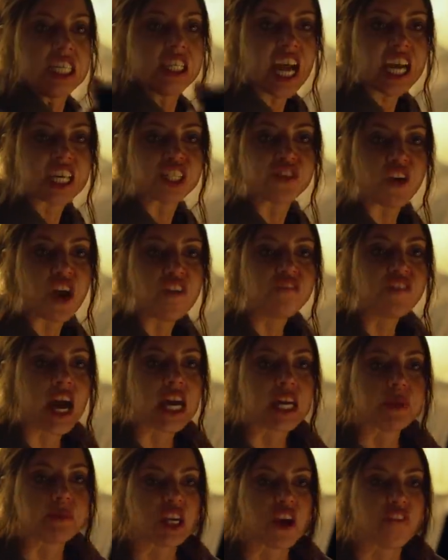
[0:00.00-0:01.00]
too far
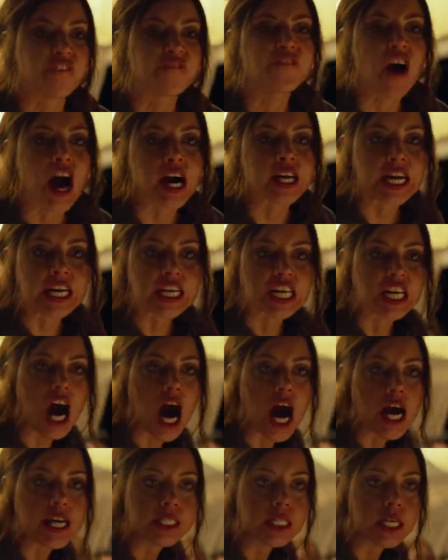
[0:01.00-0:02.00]
into boundary crossing
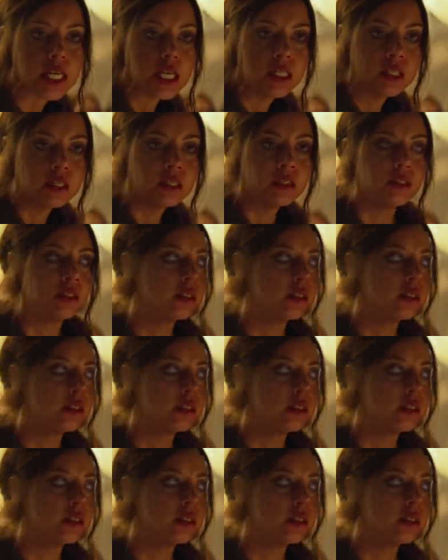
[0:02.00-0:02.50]
behavior.